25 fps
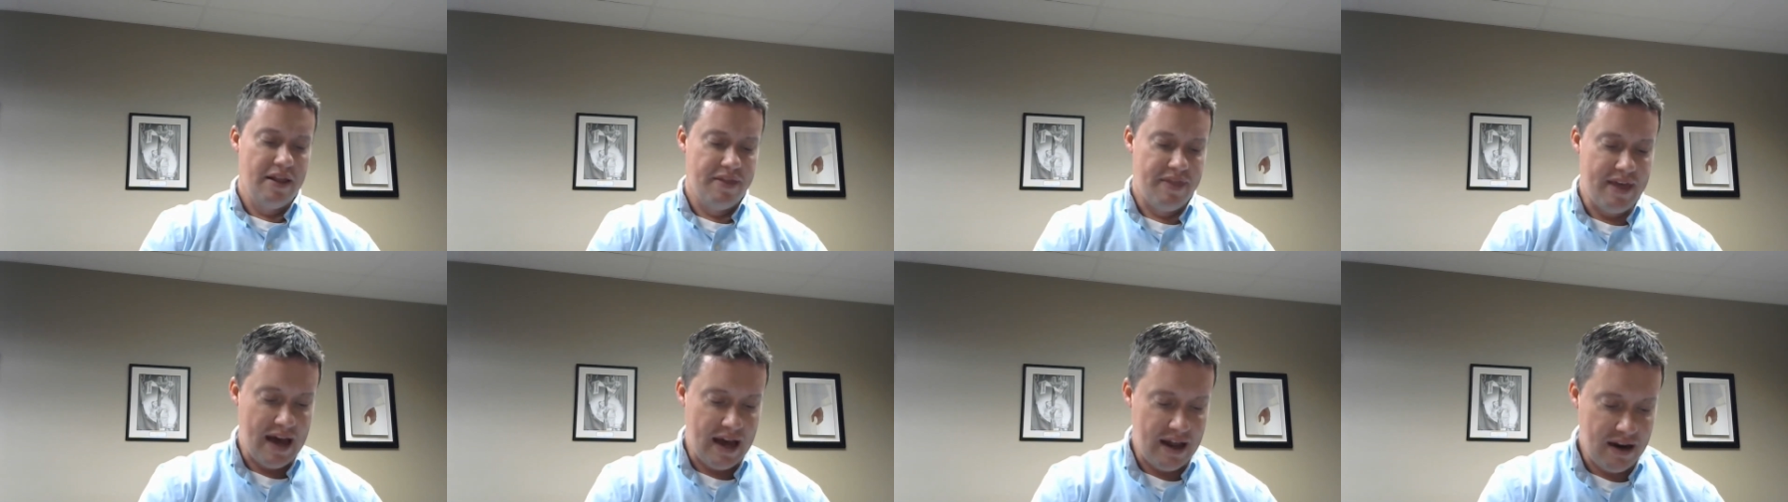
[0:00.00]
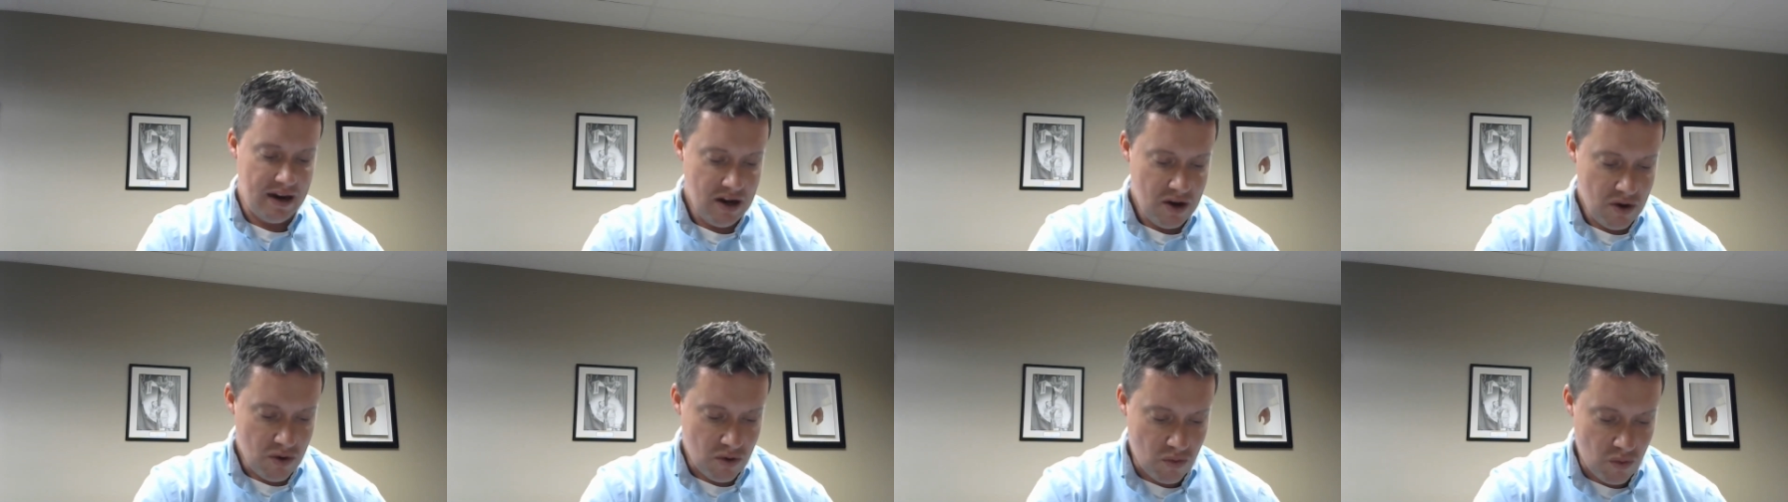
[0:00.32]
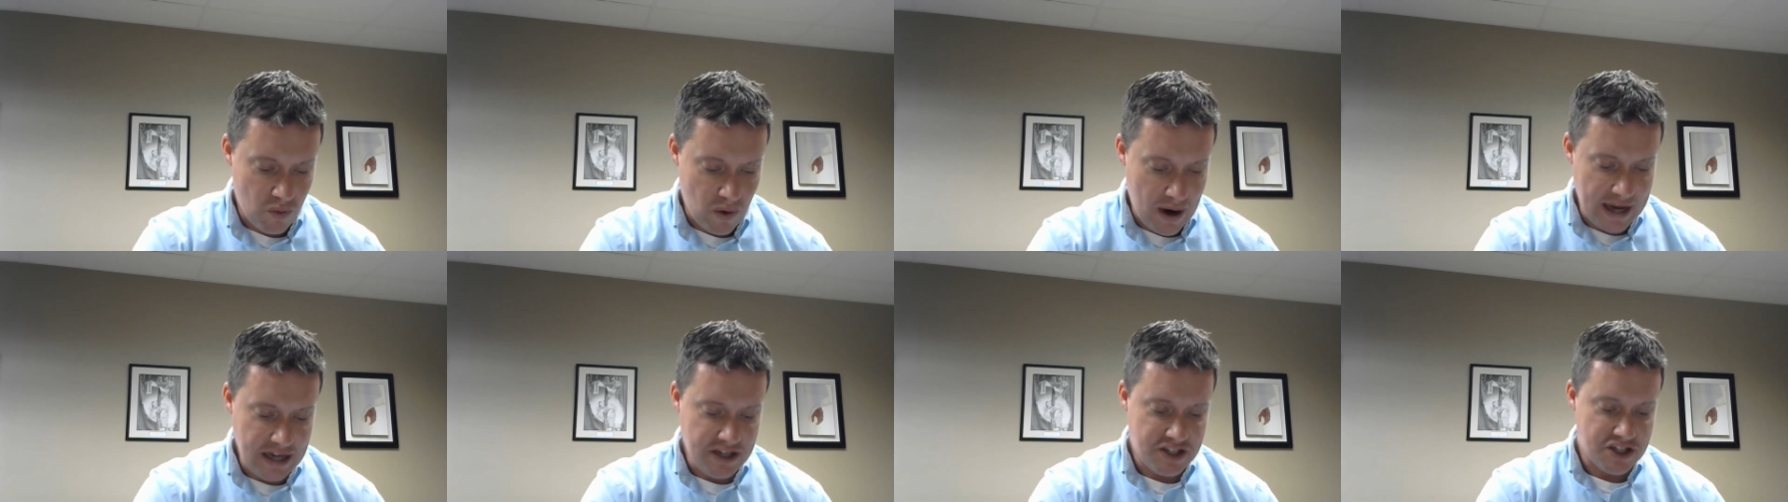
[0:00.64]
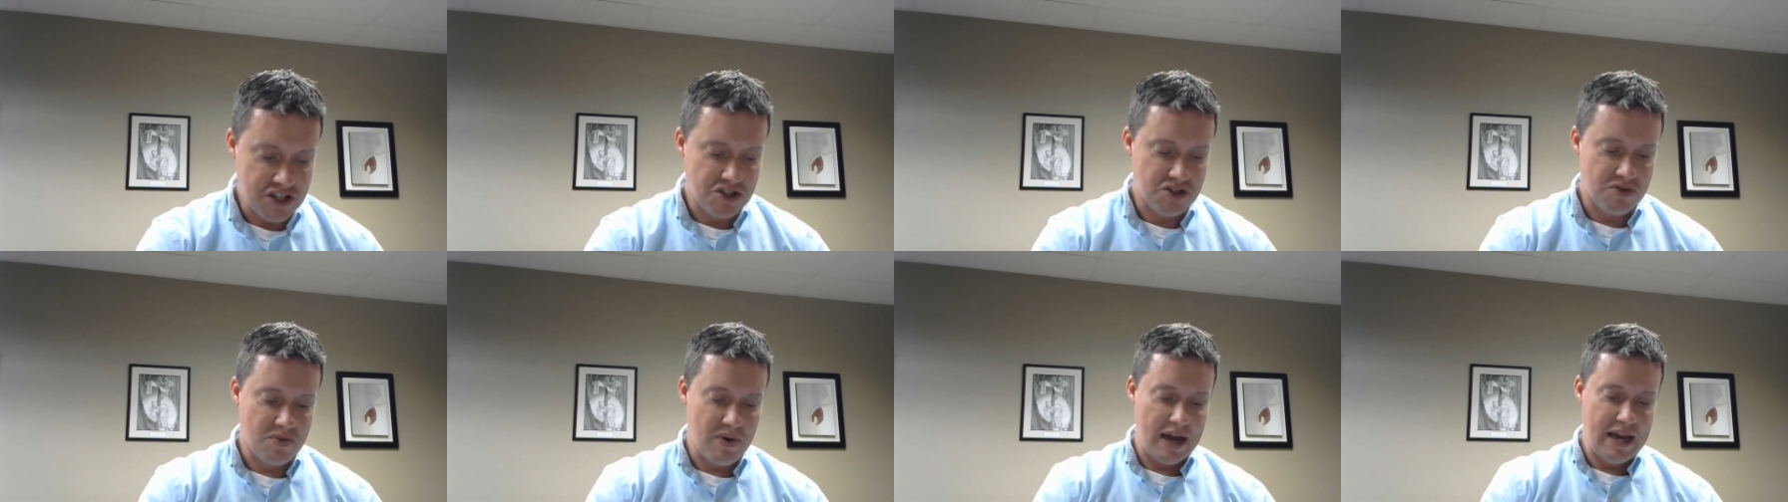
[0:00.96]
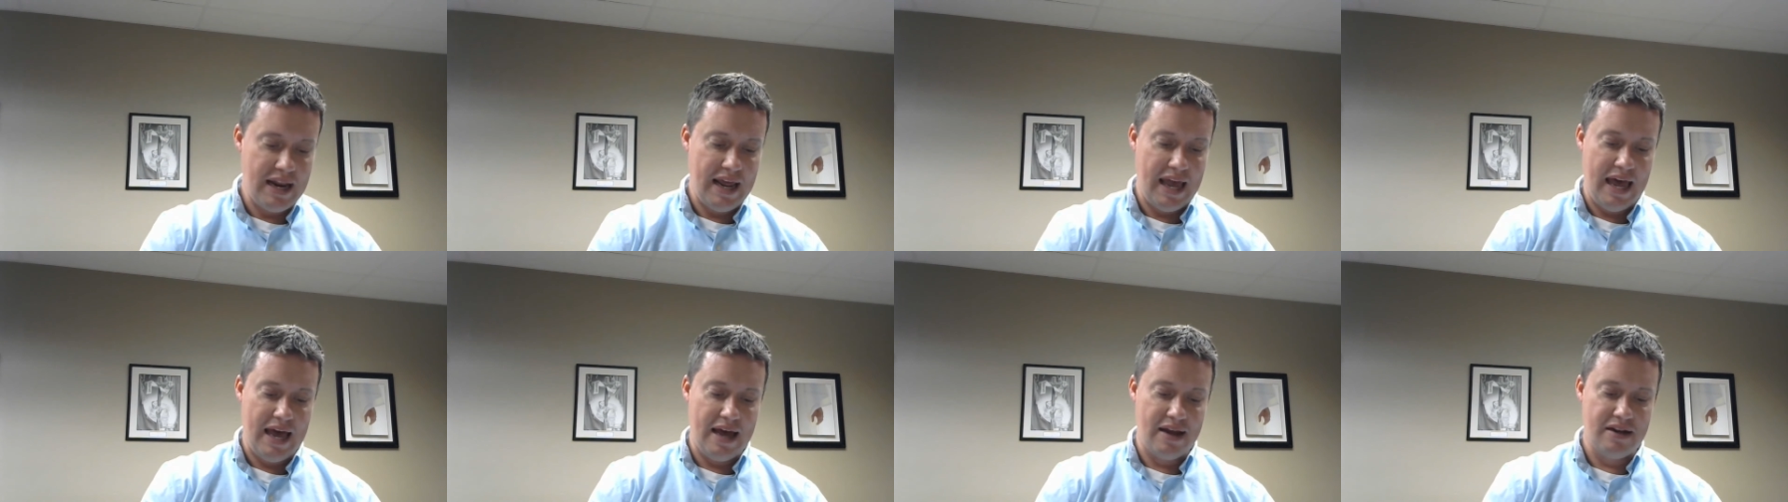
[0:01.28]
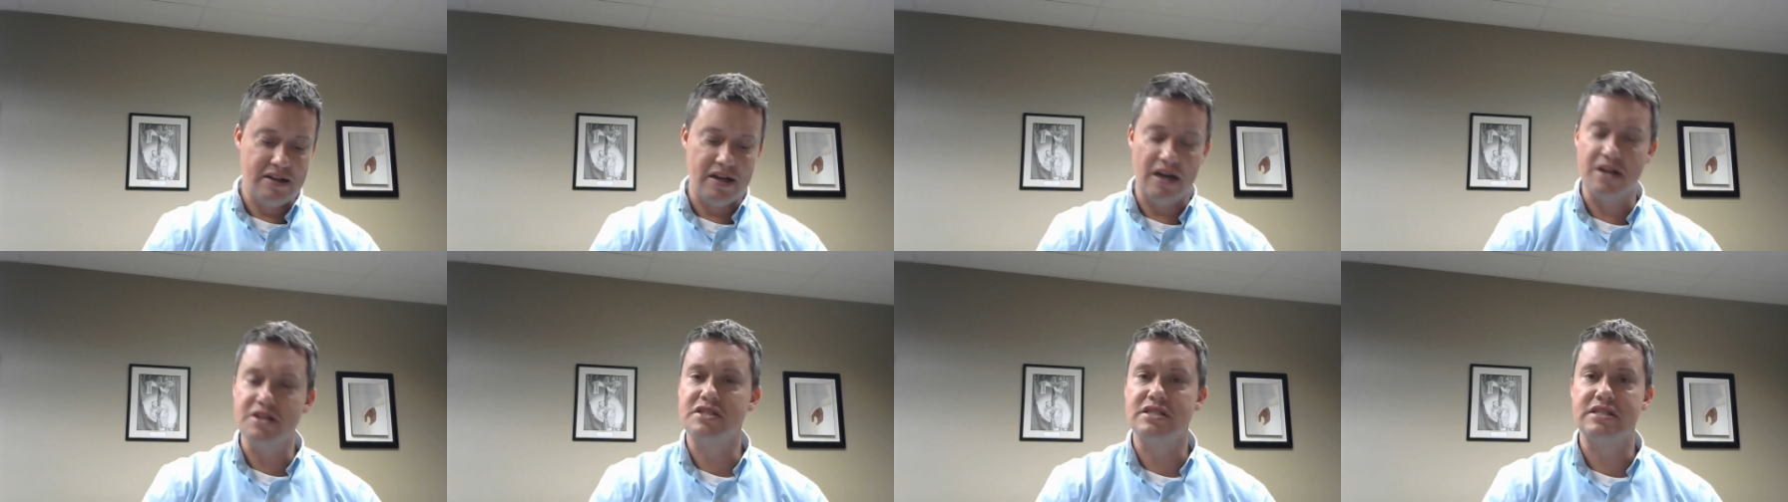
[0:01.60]
that righteous right
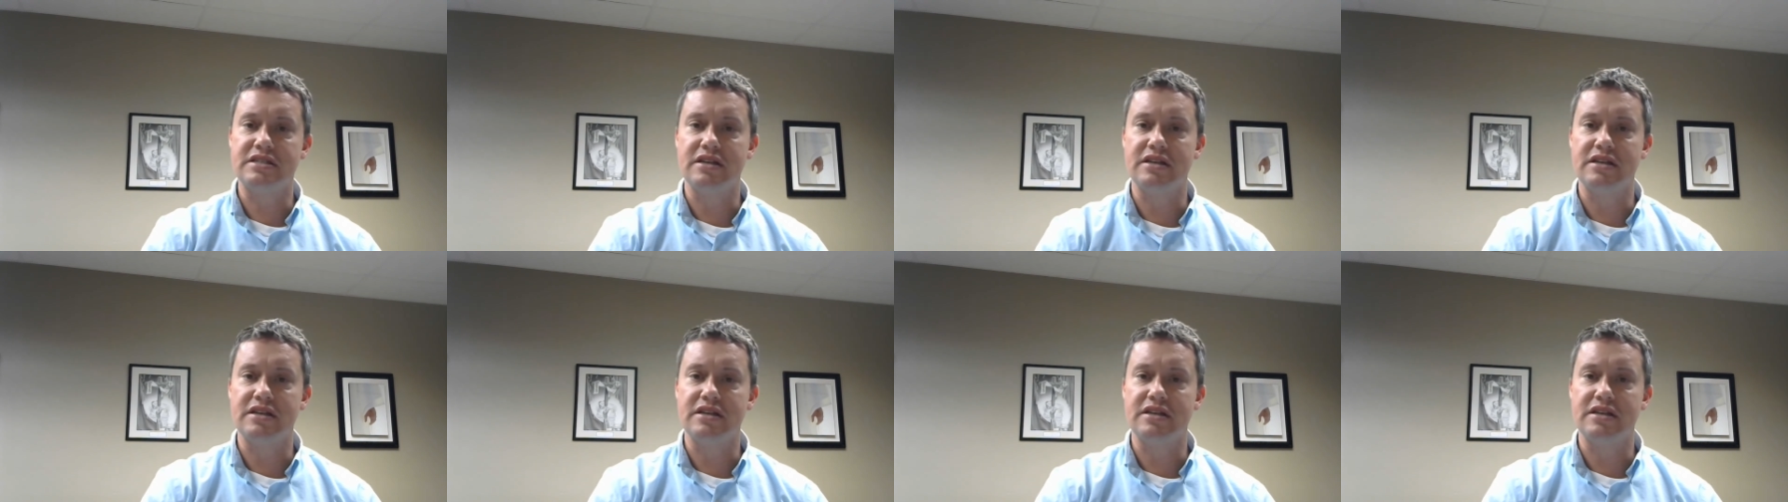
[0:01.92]
hand does